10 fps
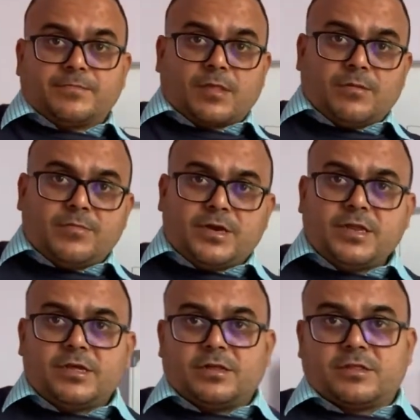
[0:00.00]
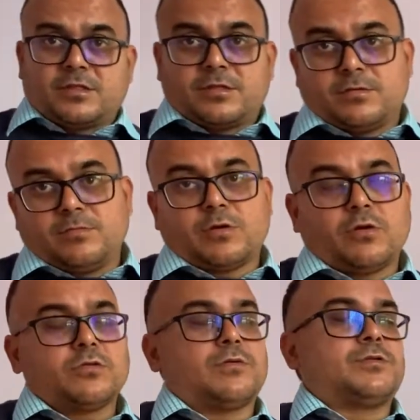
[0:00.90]
materials.
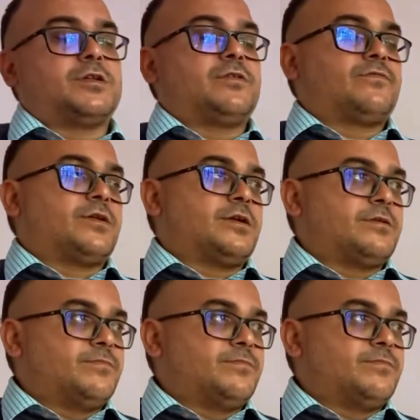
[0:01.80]
Because of the different